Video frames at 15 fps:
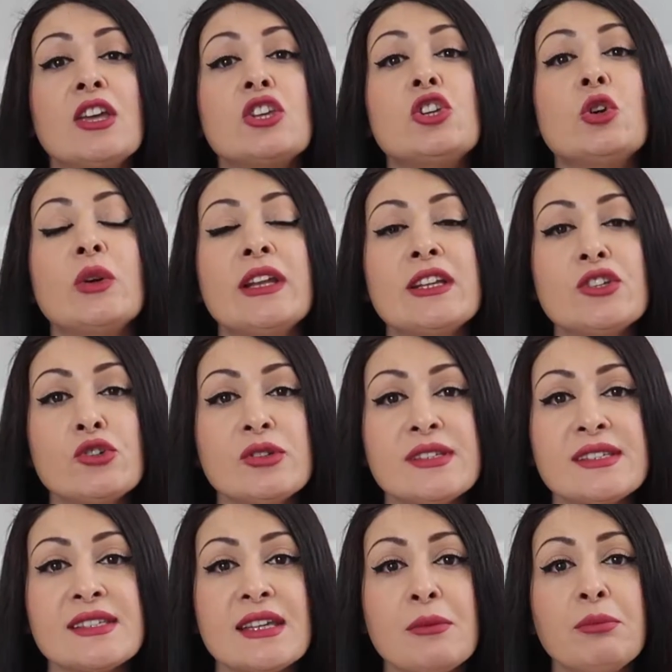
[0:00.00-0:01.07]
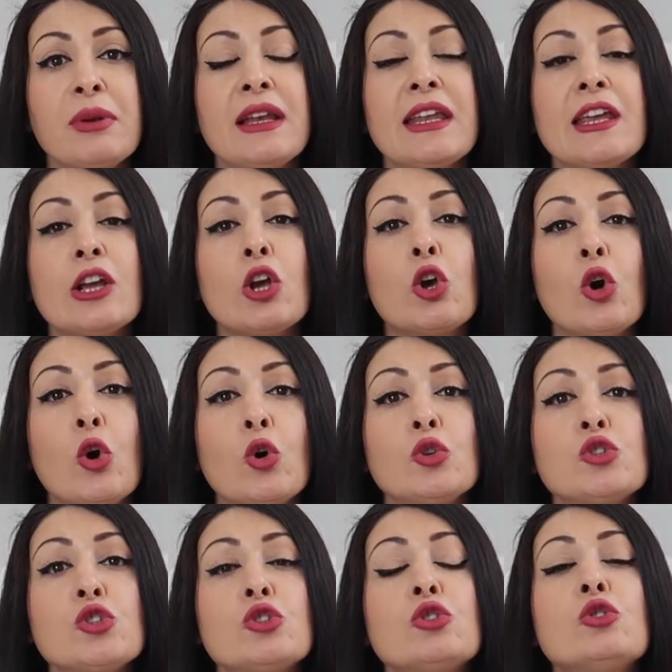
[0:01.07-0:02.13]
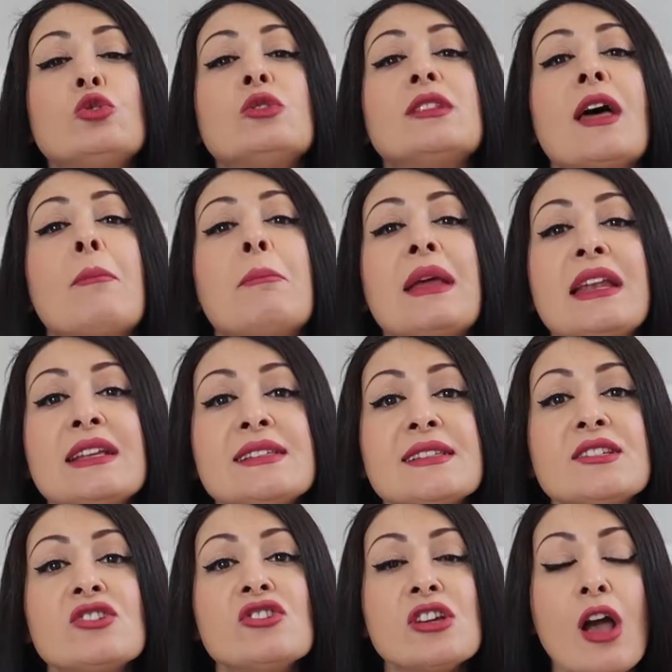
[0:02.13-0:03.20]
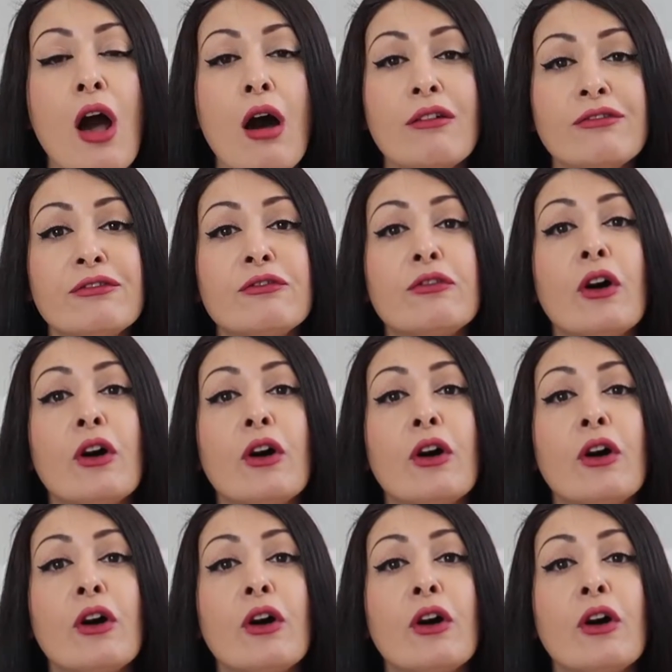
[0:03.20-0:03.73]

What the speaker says: you need to simply go to the Ministry of